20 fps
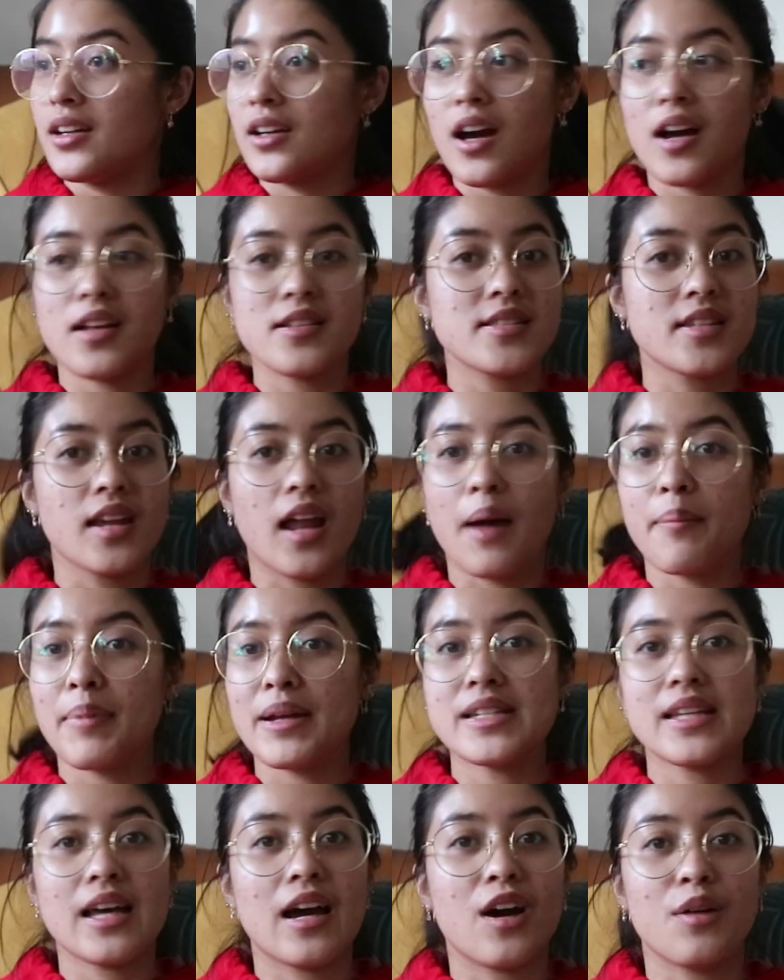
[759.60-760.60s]
constant up
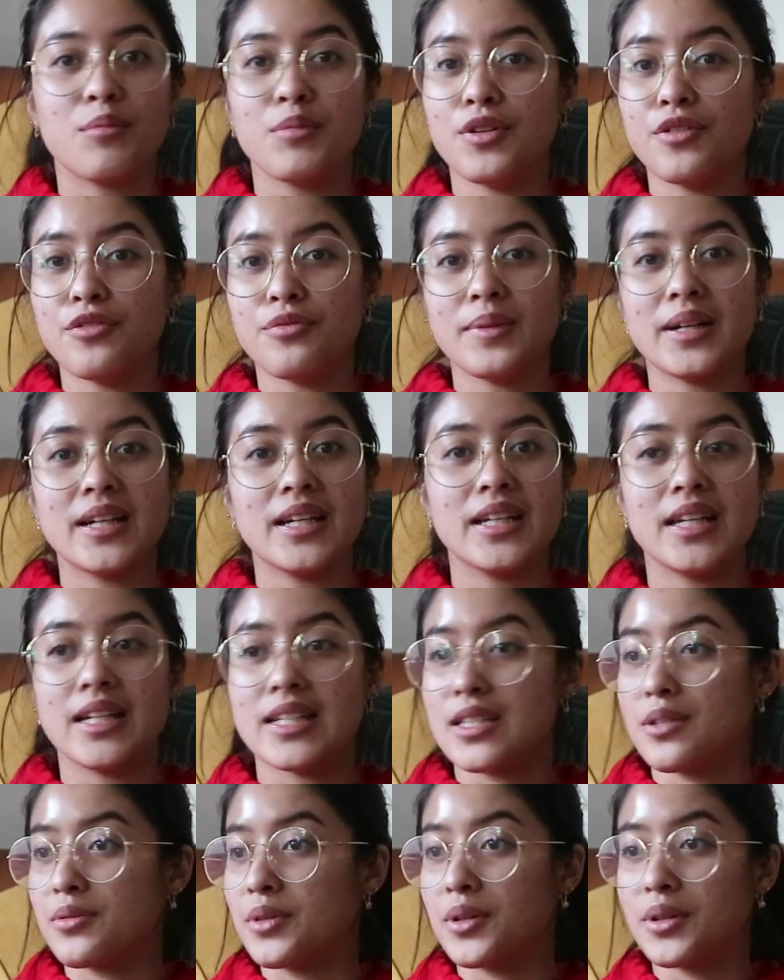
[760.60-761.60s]
and down movement.
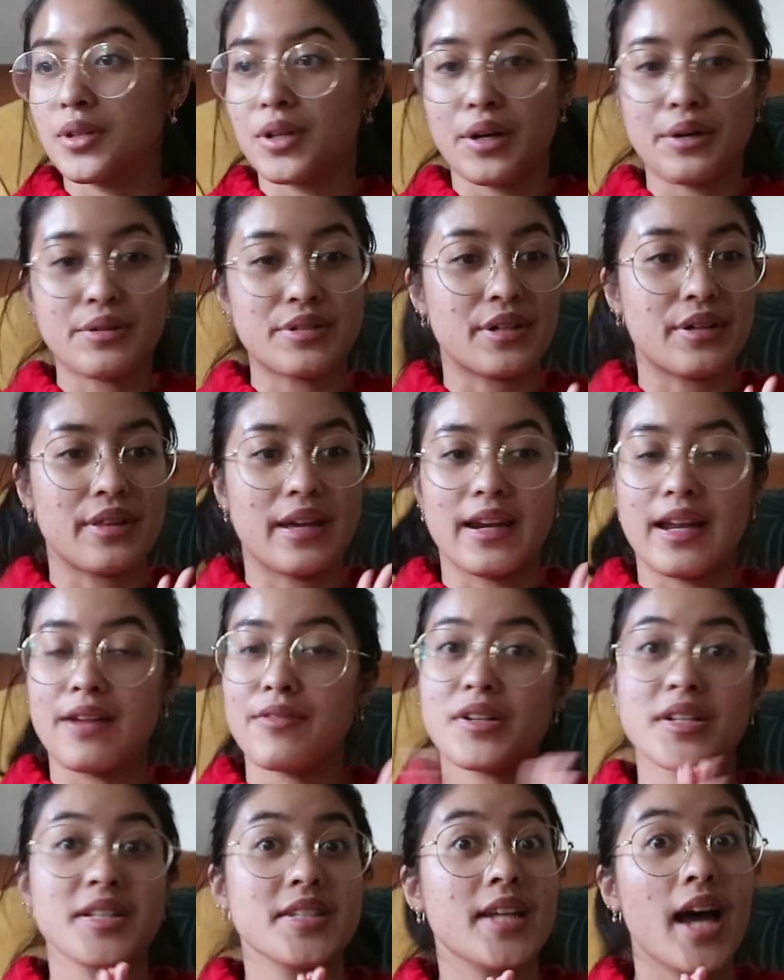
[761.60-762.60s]
It's a roller coaster that
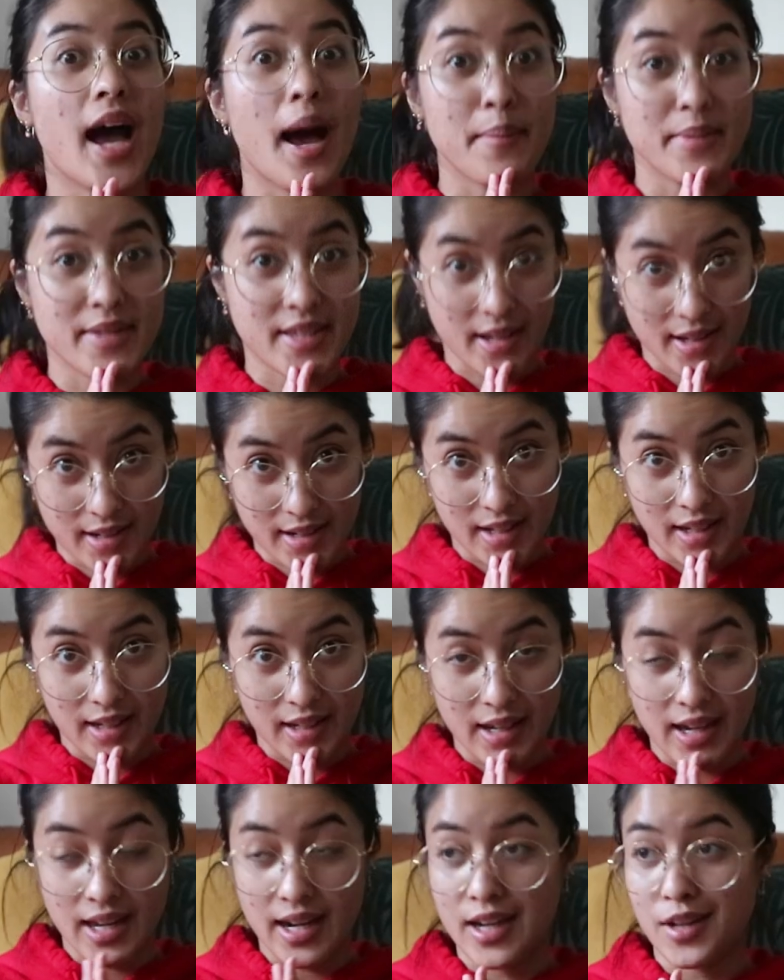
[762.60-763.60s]
never stops,
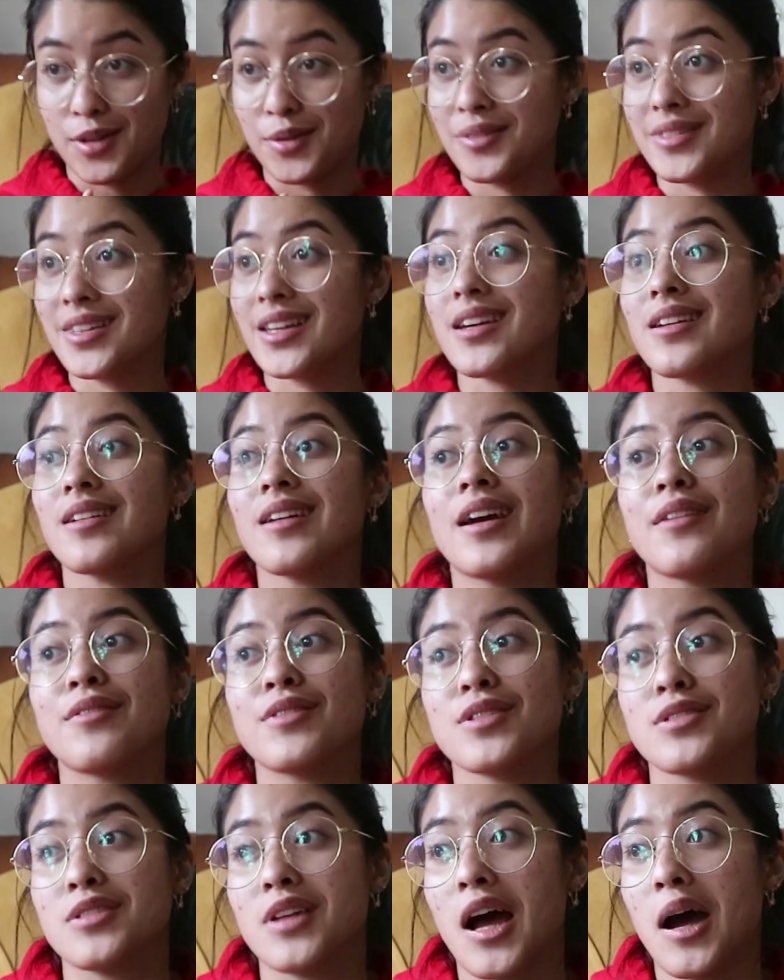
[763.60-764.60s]
honey, and I don't think it'll
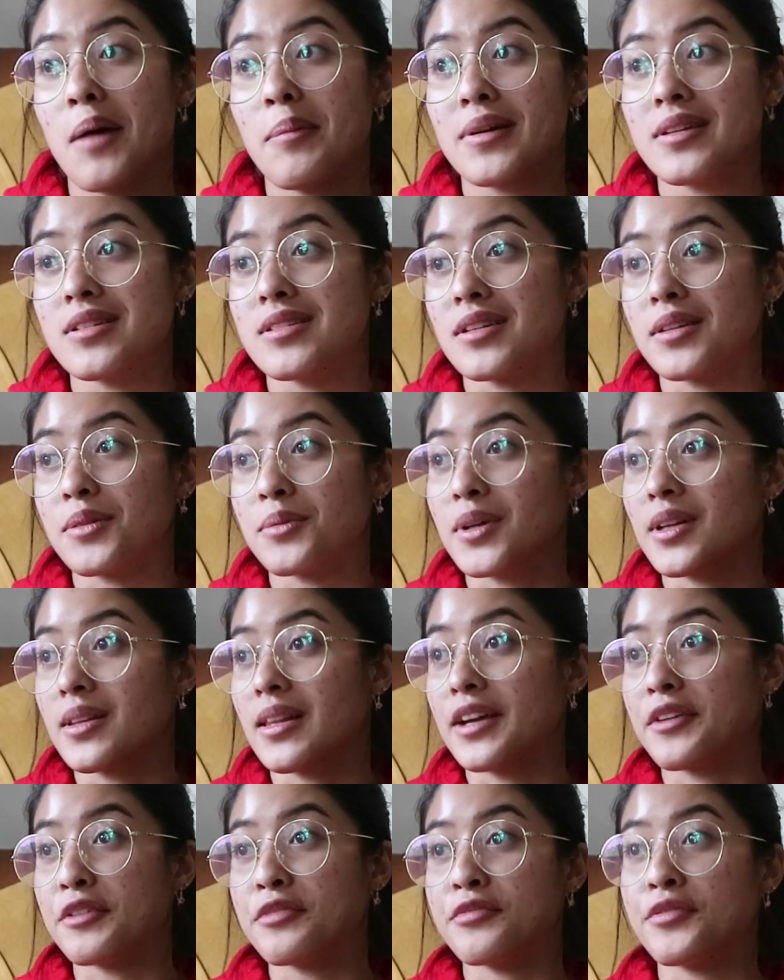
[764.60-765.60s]
ever stop until we're,
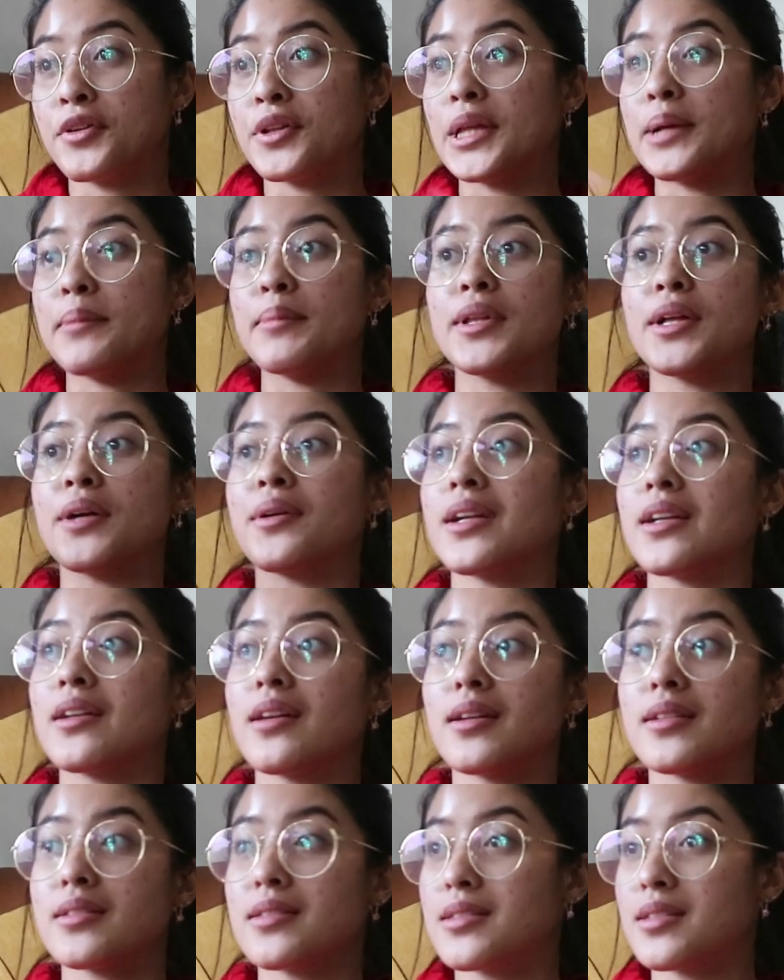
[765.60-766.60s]
like, fully blown
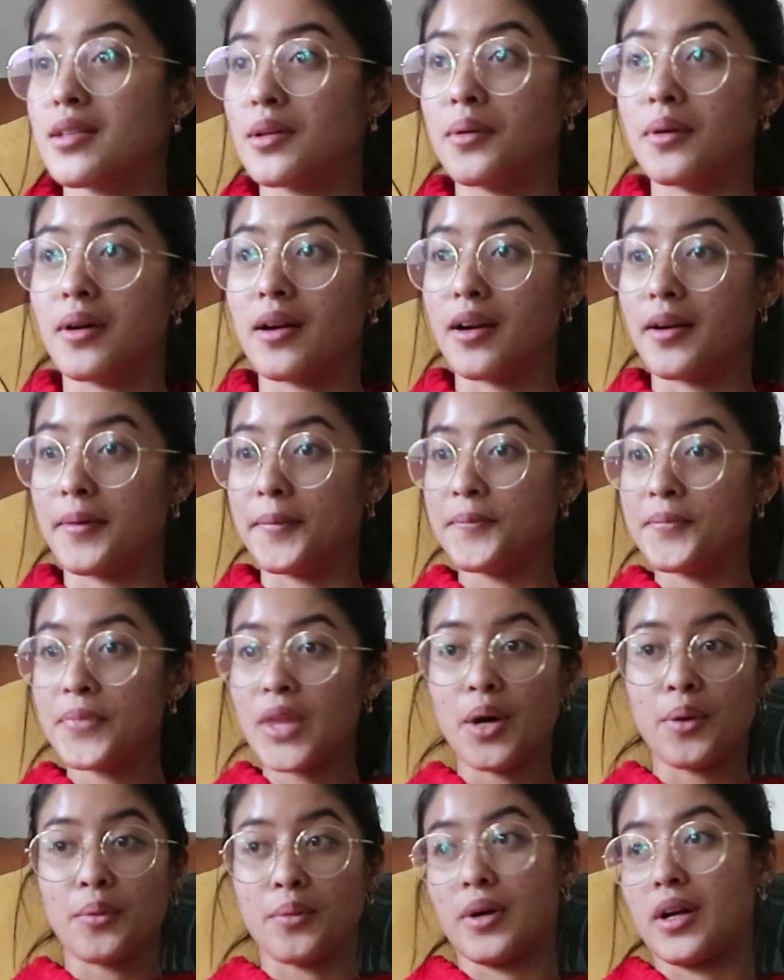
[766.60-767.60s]
adults who are
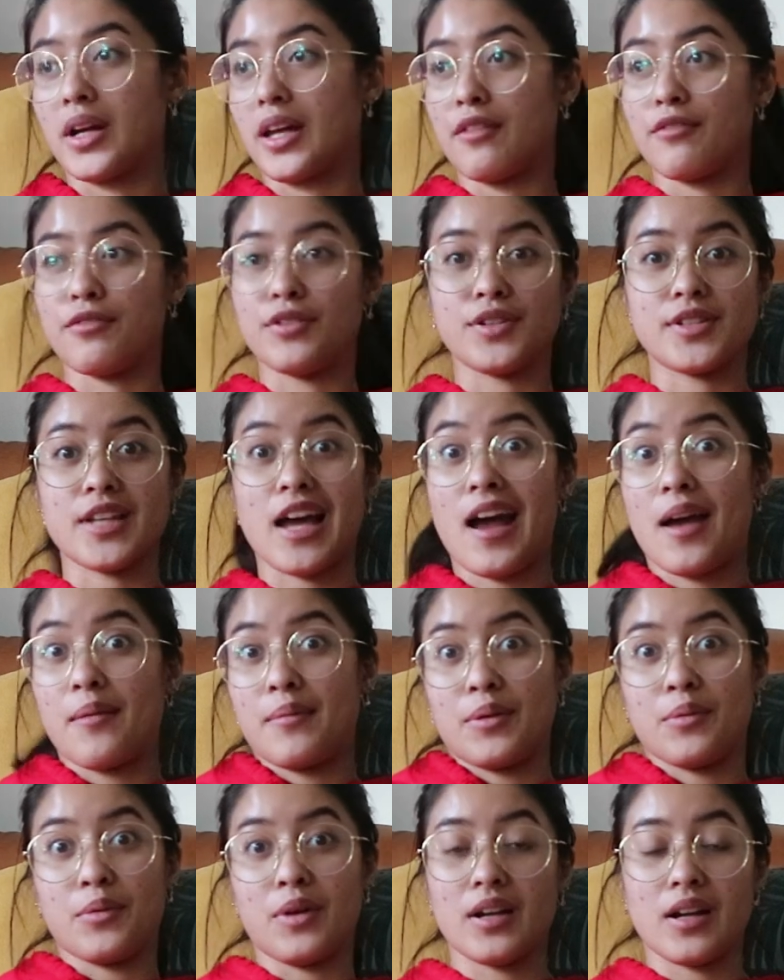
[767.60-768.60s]
working full
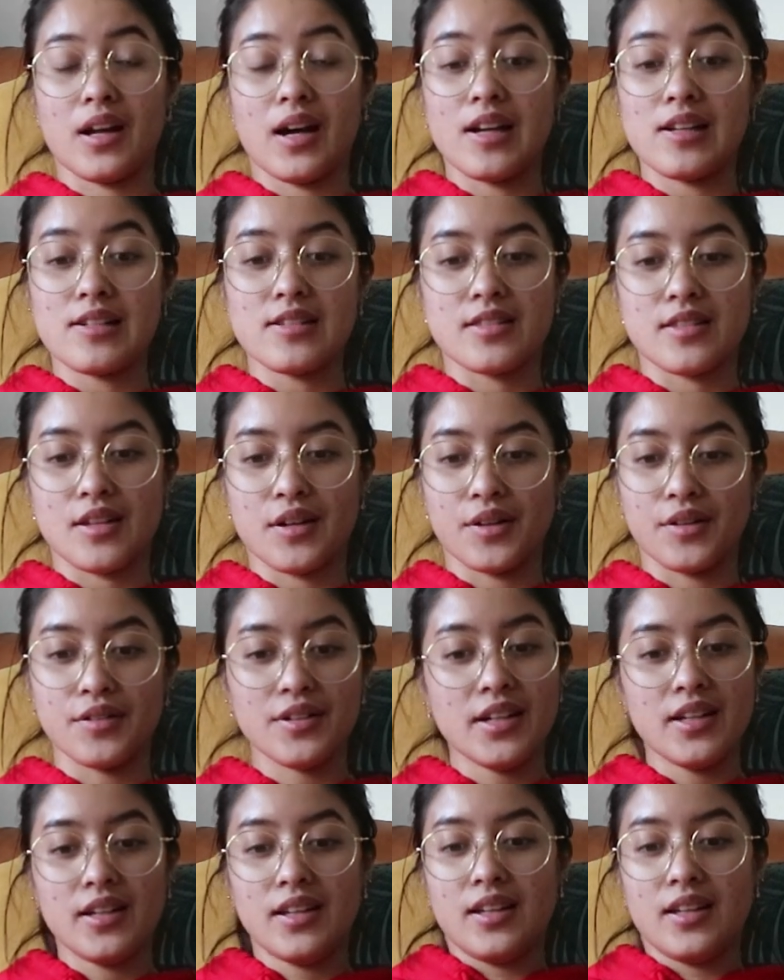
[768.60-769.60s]
time and whatnot. So